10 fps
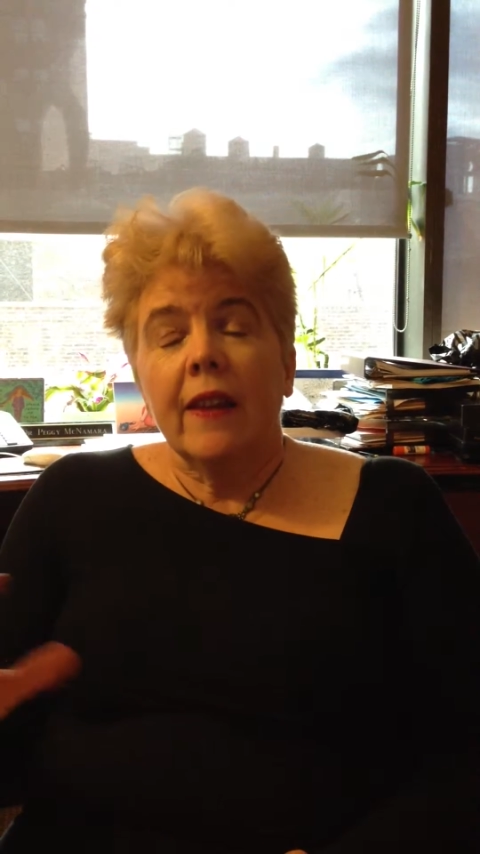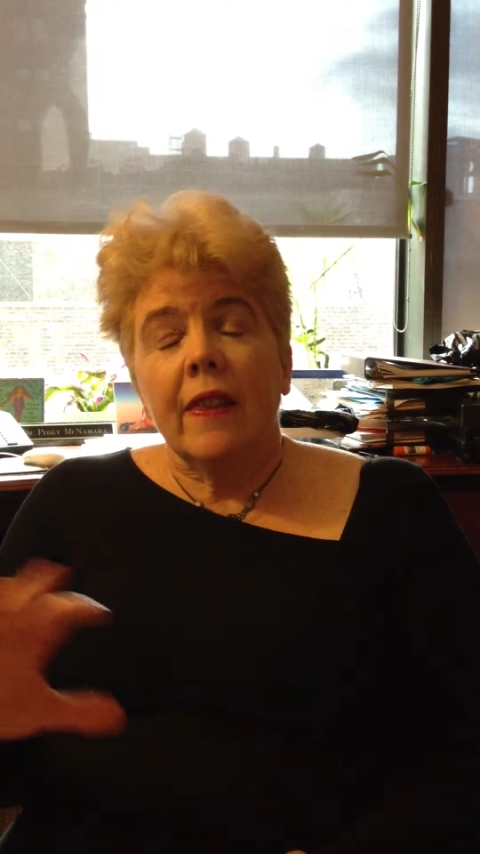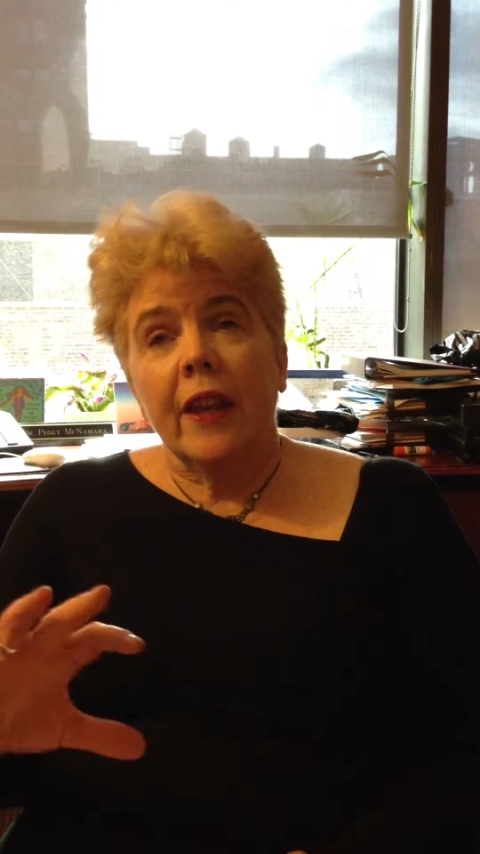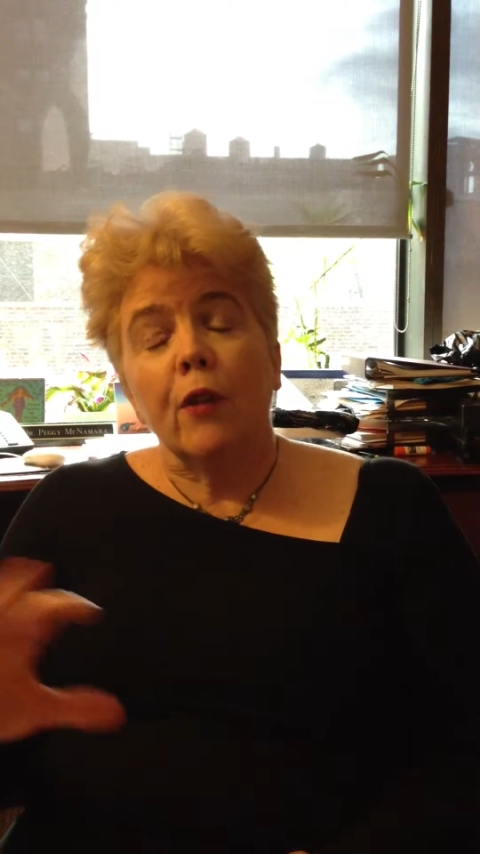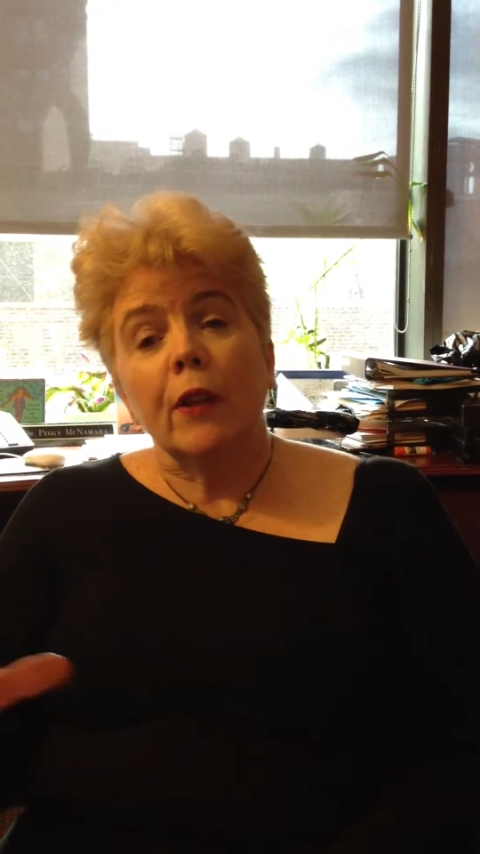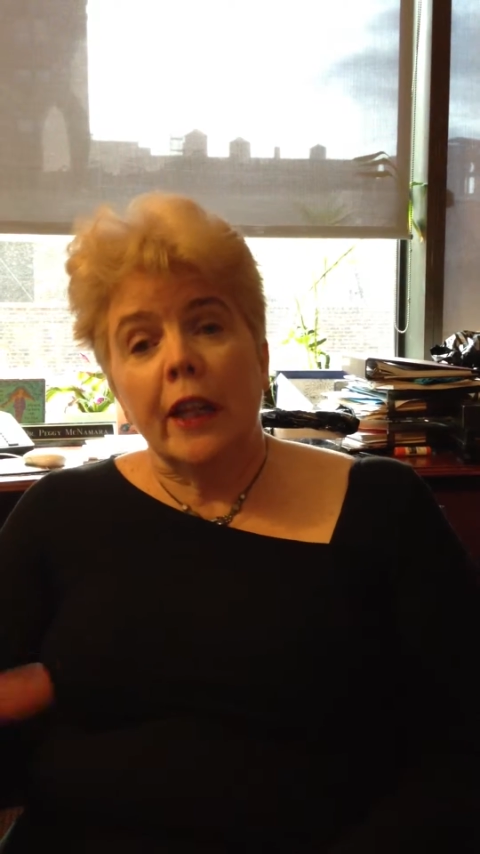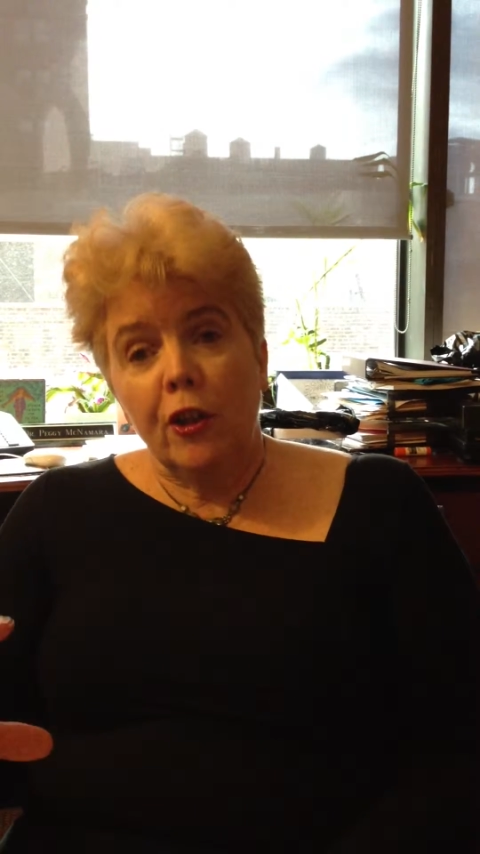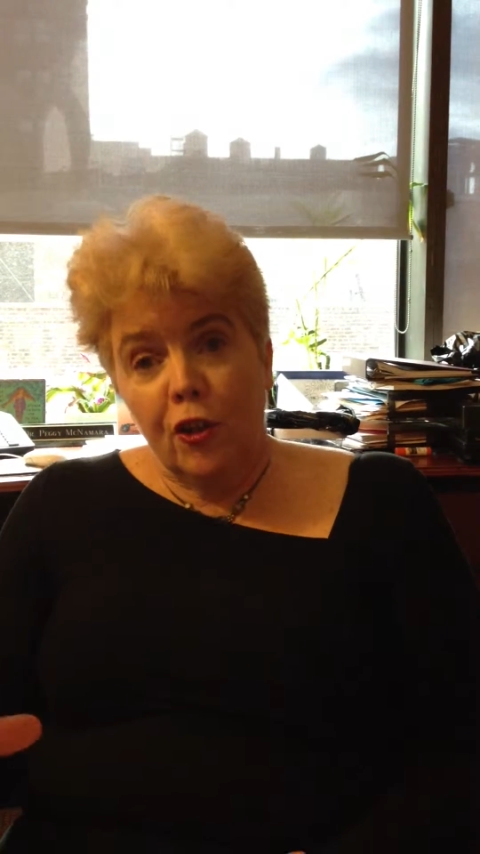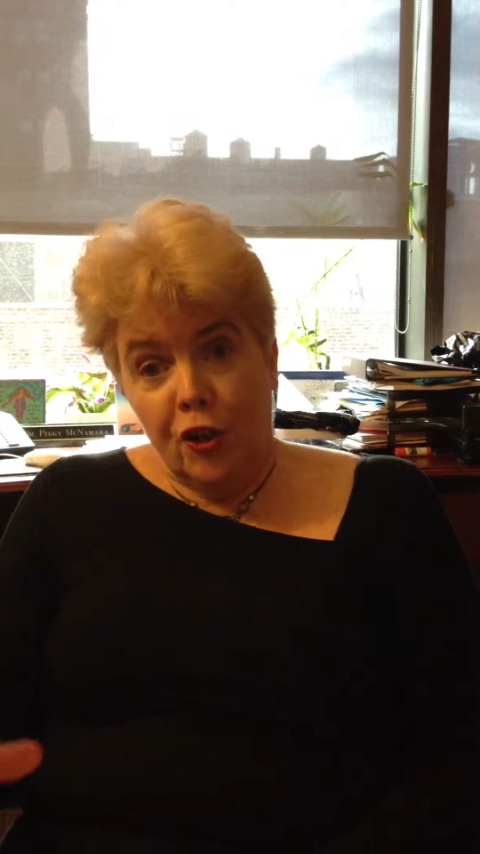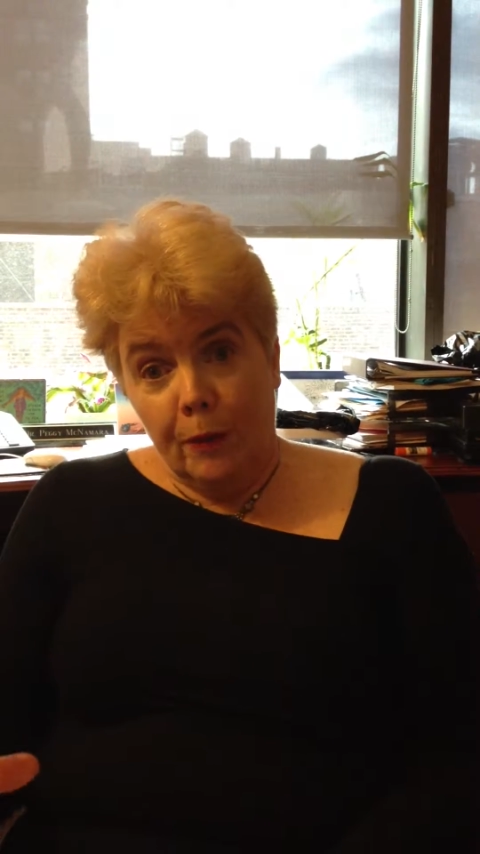their
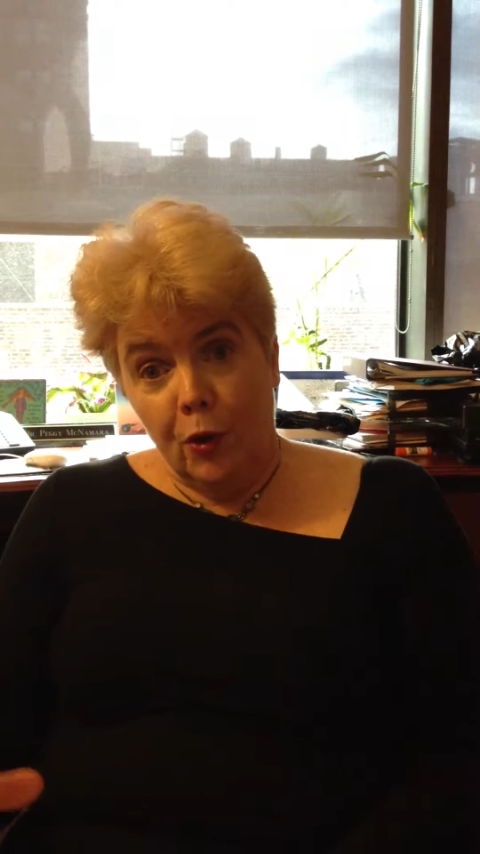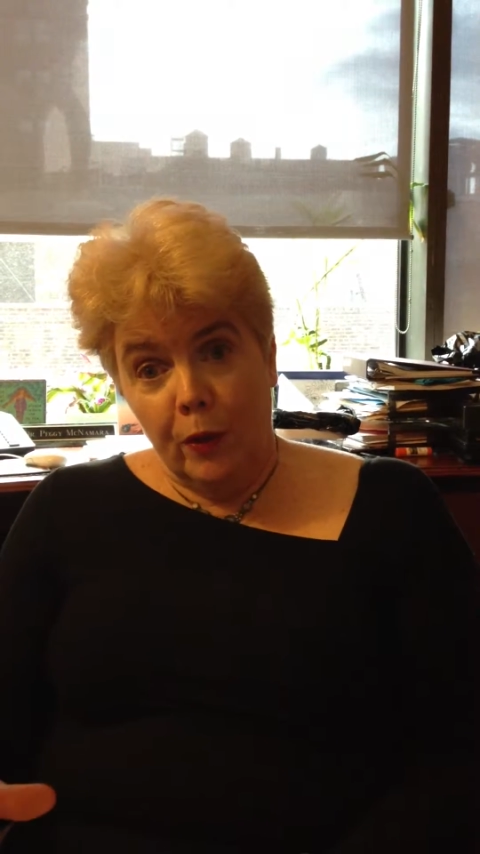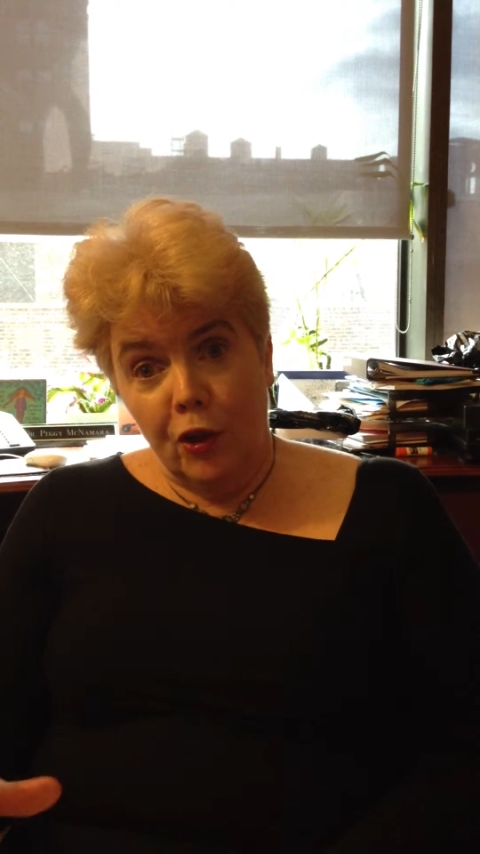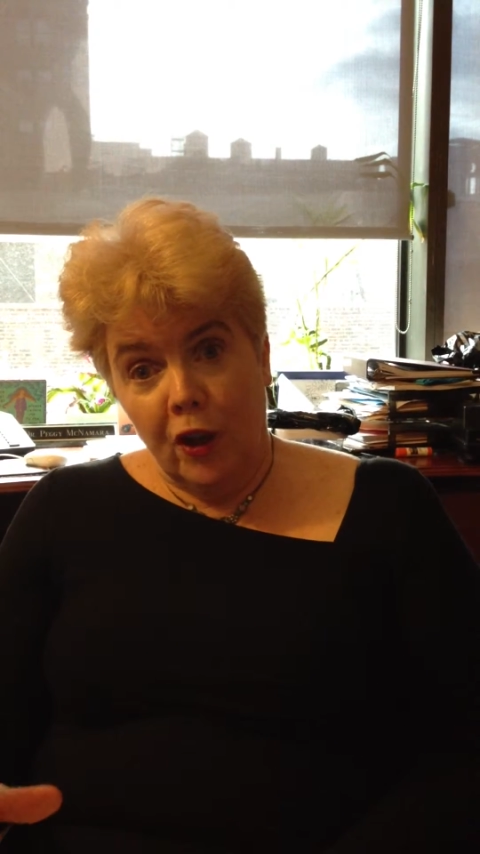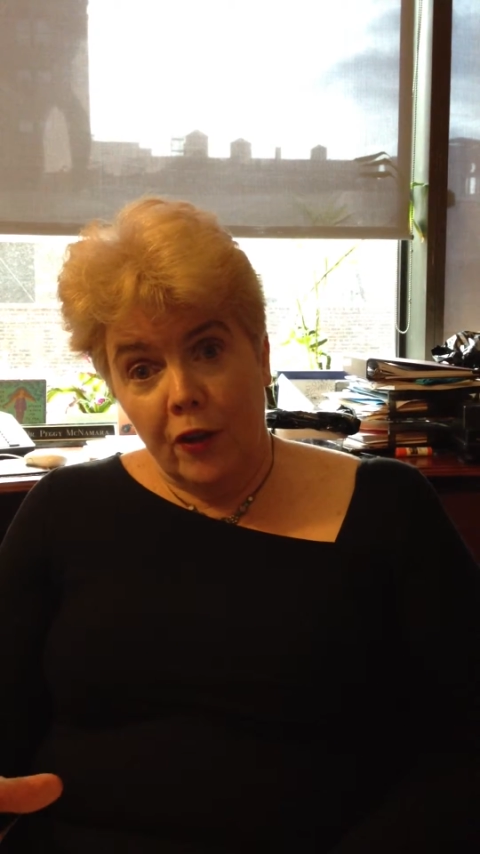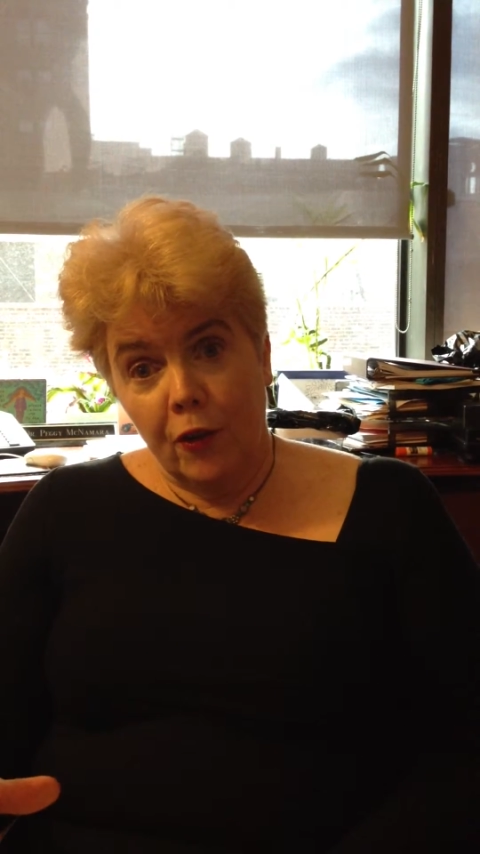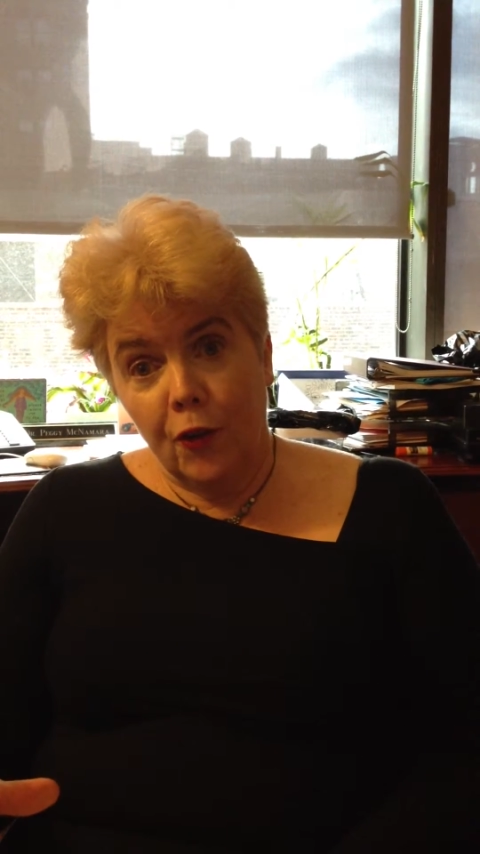relationship to each other.